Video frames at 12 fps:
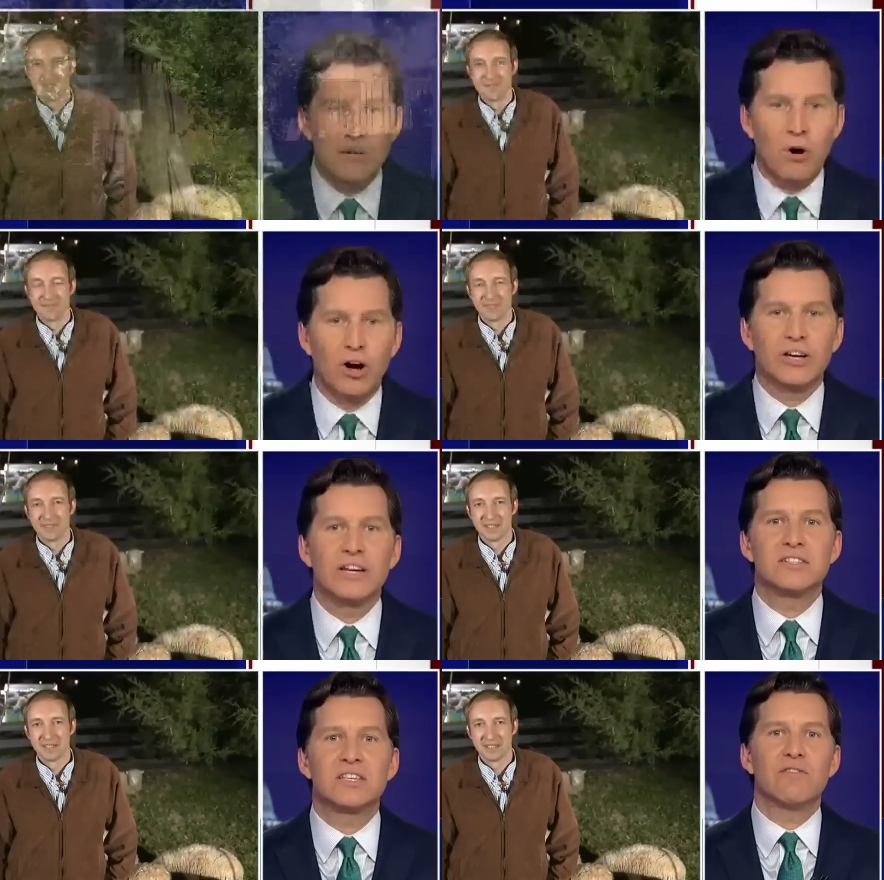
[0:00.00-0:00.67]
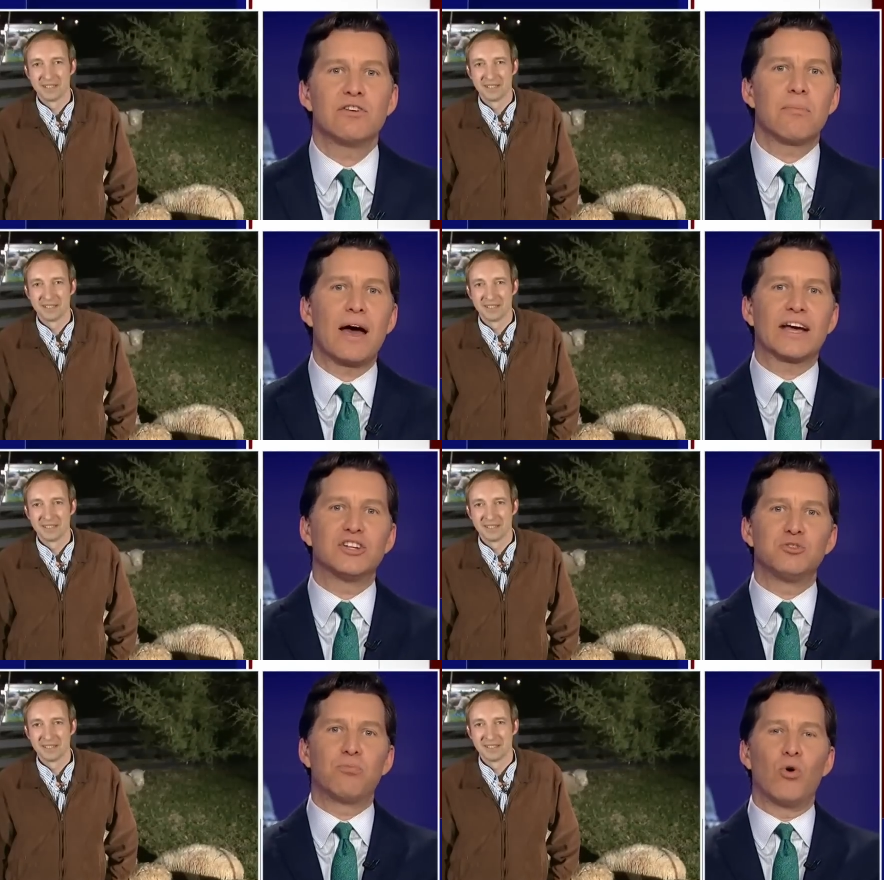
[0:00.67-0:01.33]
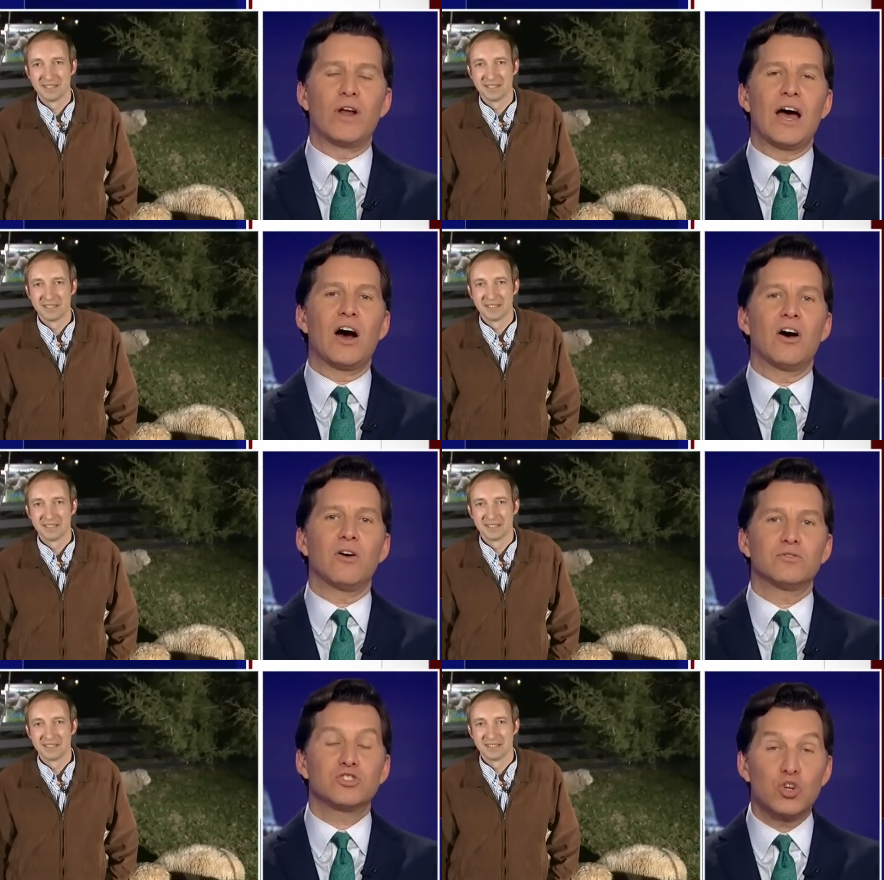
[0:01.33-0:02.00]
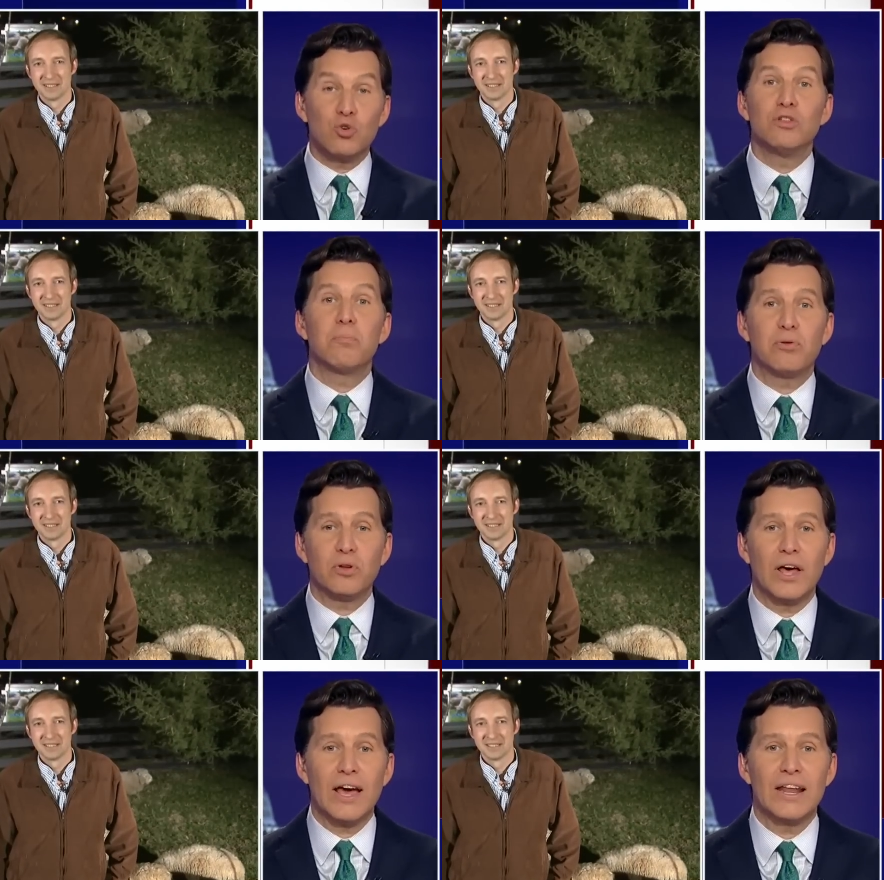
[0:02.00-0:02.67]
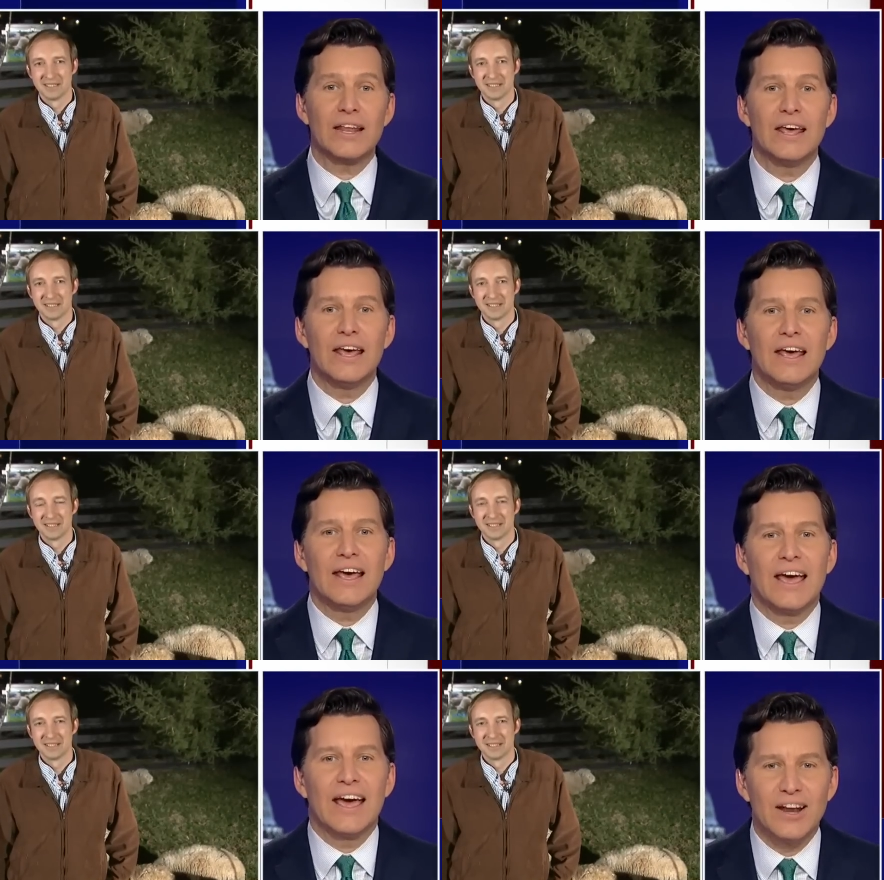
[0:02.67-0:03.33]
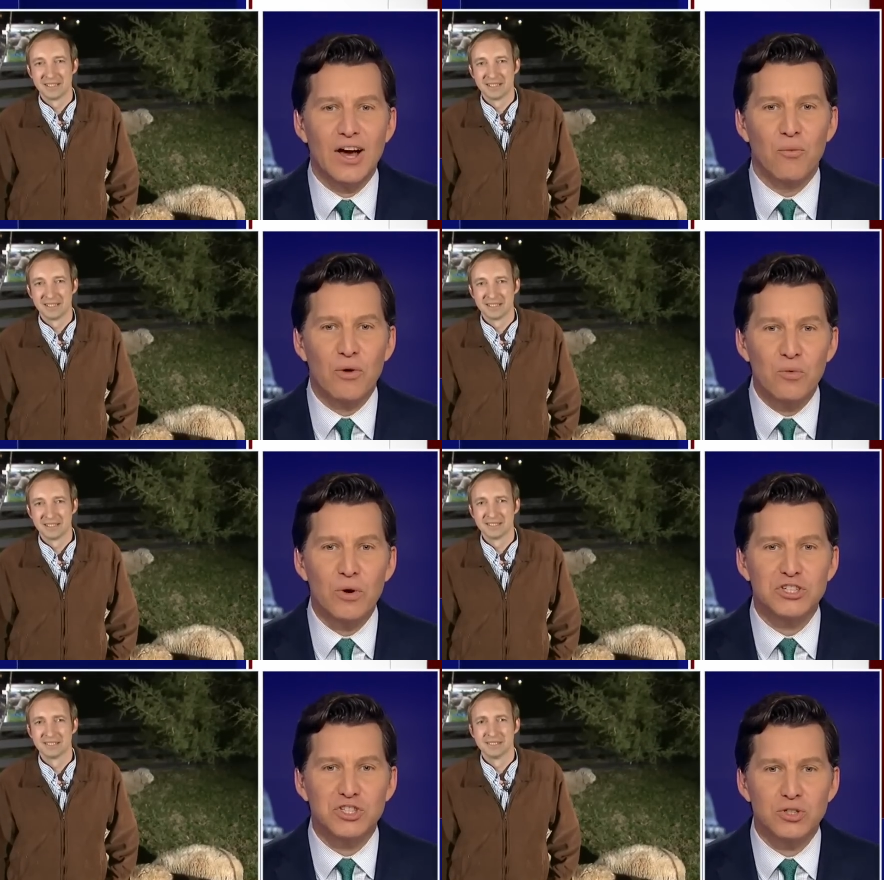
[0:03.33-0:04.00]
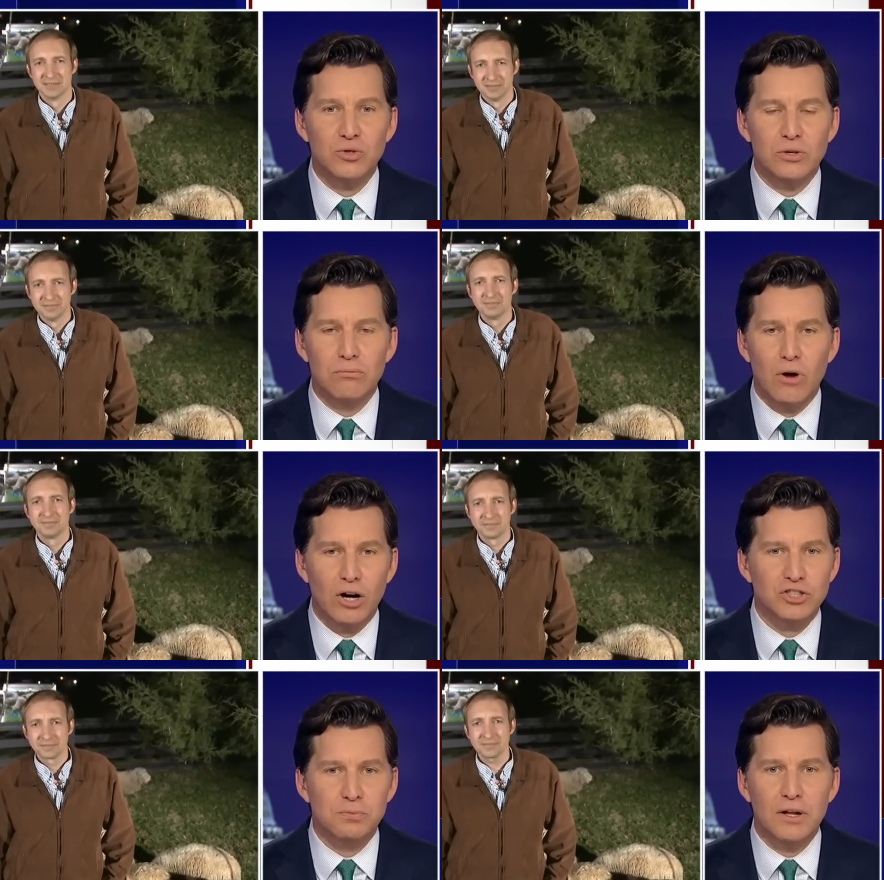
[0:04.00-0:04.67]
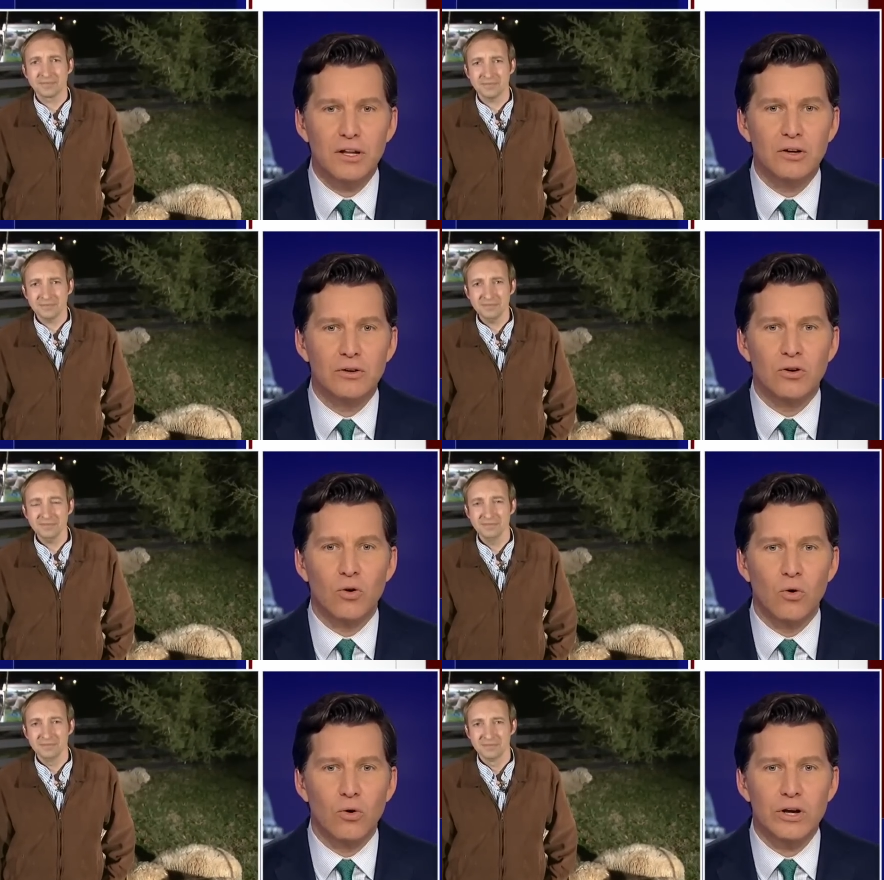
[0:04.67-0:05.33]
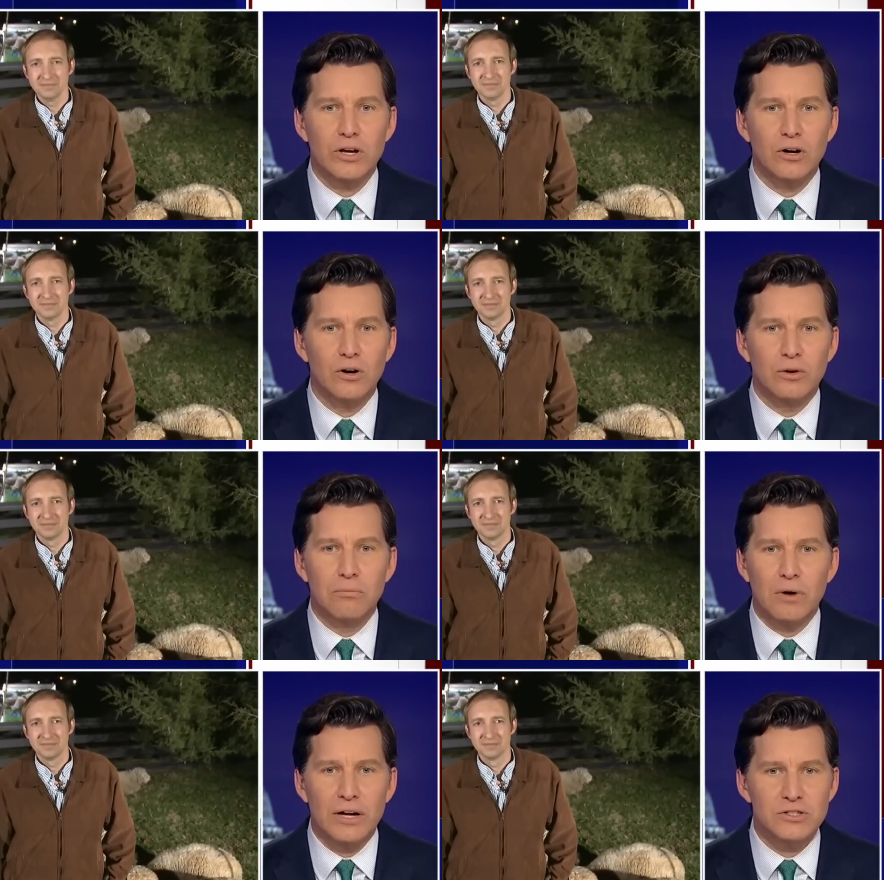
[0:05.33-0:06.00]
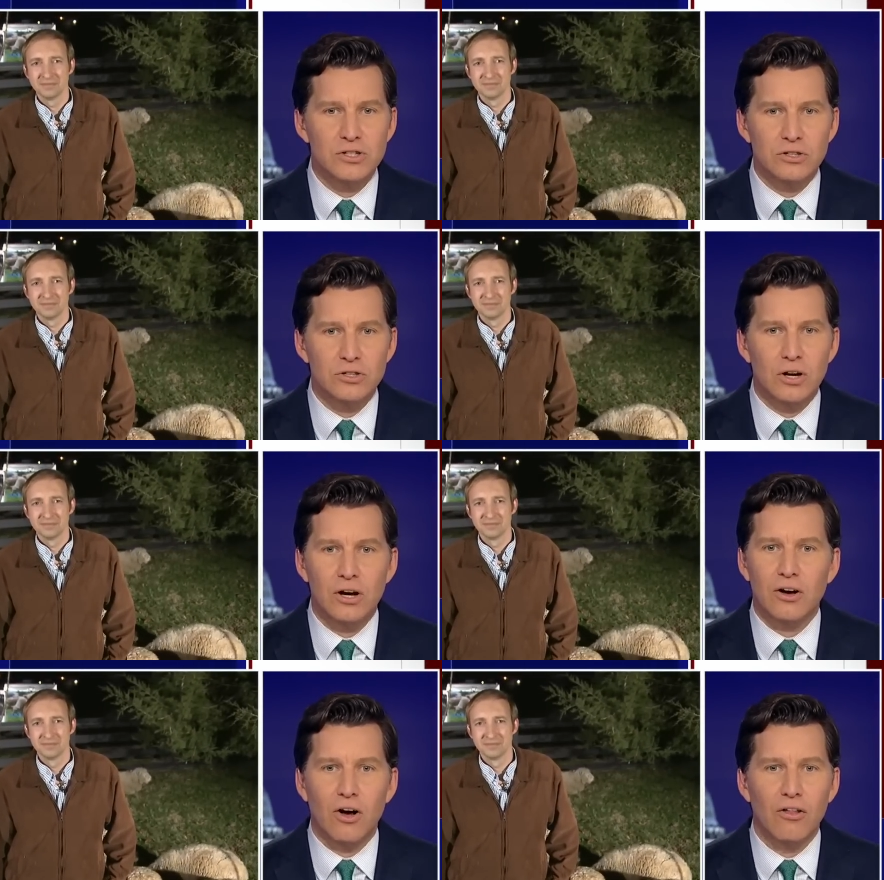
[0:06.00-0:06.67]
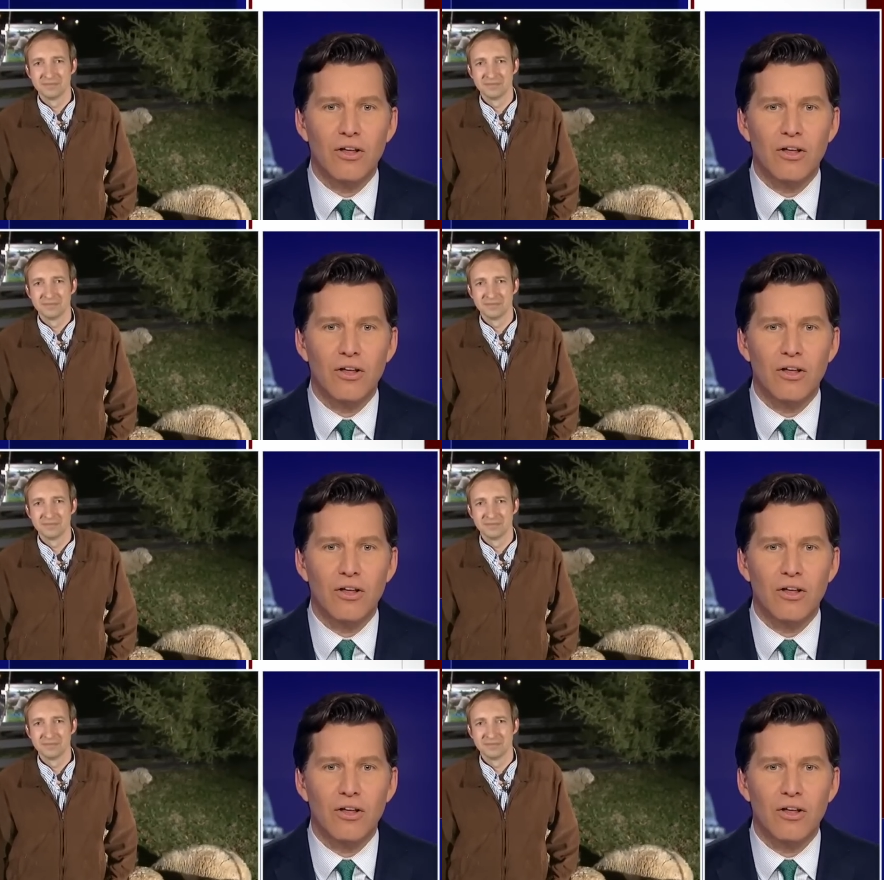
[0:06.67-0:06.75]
Speaker 1: the market. It's giving back, as you point out, to the planet, and uh, we wish you and Marshmallow and Oreo and Monster Truck all,